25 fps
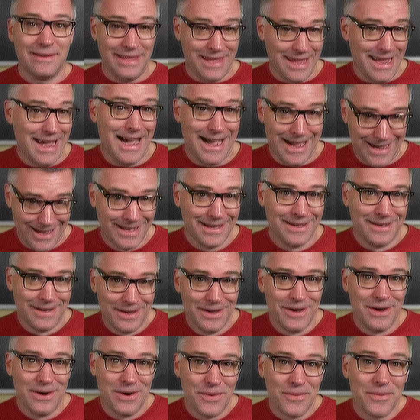Yeah,
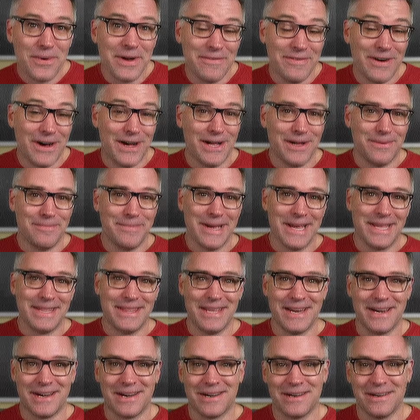we've all been
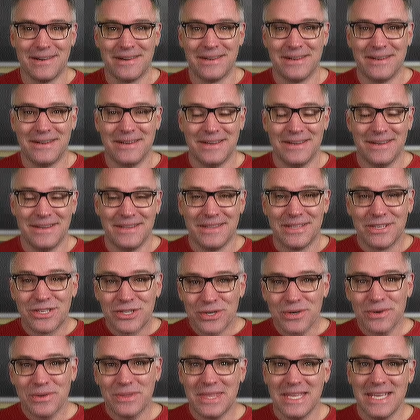there. The
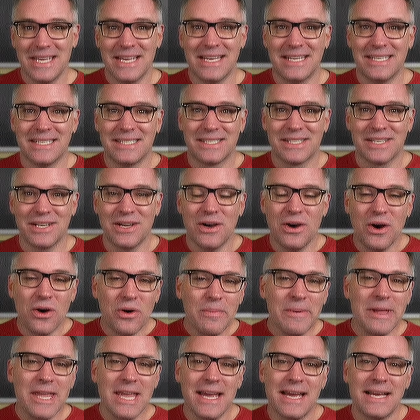truth is,
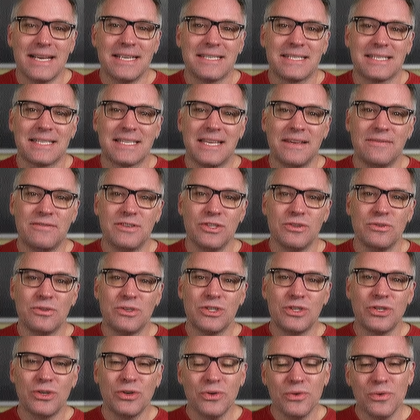OBS gives you
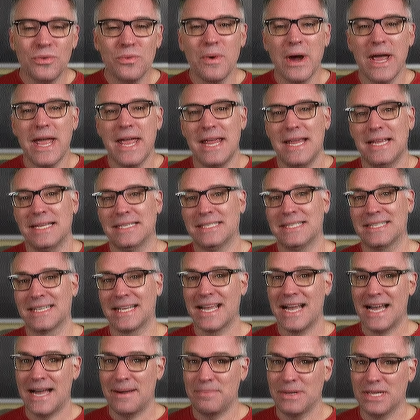two ways to
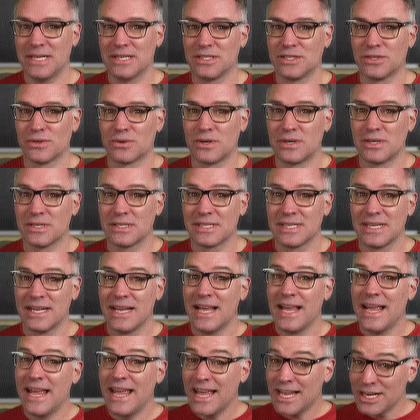copy a source,
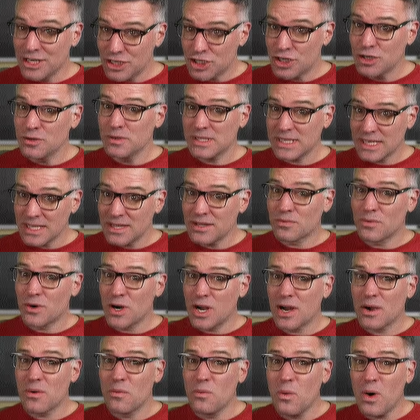and choosing the
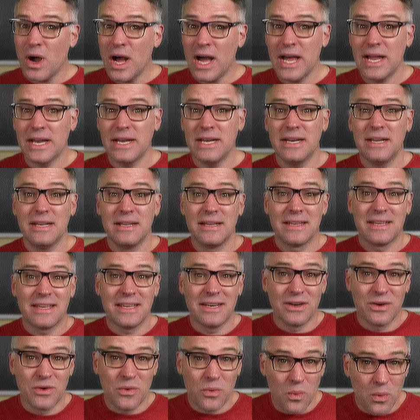wrong one
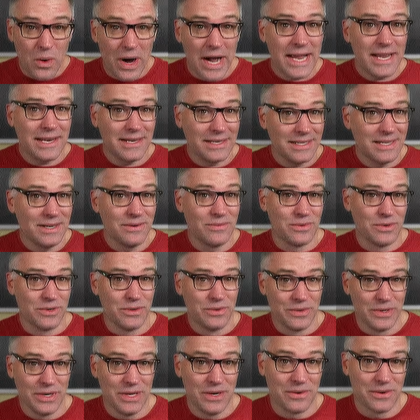can quietly
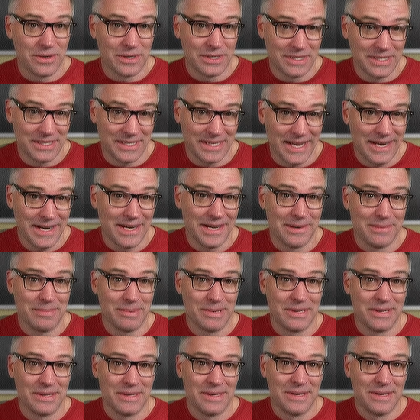ruin your setup.